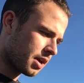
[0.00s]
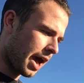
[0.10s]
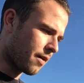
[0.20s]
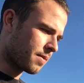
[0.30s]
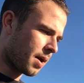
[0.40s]

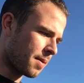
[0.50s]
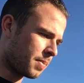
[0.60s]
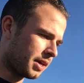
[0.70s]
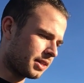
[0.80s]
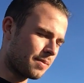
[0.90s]
How am I
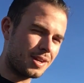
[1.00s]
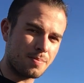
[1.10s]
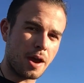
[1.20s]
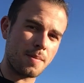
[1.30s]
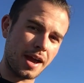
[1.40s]
being
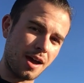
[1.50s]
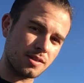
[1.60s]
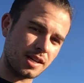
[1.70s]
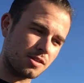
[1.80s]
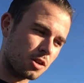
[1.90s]
limited by my
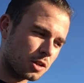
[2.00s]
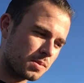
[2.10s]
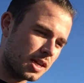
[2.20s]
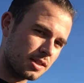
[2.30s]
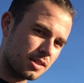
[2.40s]
outside
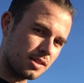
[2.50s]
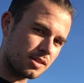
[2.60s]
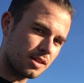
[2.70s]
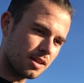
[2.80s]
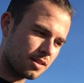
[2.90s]

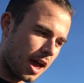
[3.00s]
circumstances?